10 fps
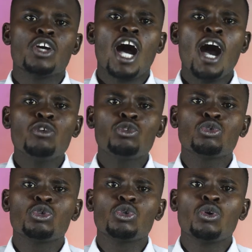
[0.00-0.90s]
how
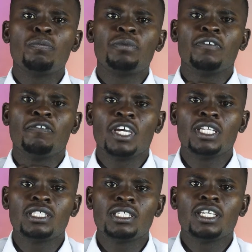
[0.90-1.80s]
do you
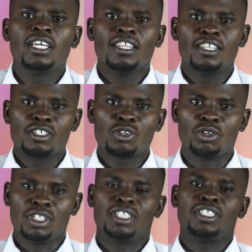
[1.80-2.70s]
prevent this
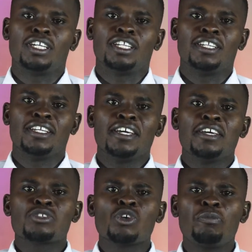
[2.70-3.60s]
condition?
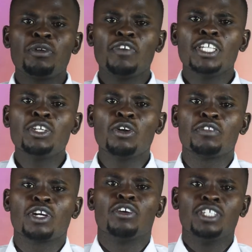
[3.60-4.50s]
So prevention of
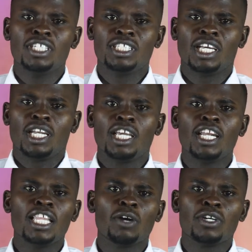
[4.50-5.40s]
the condition, in
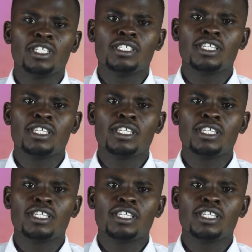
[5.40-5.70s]
other words,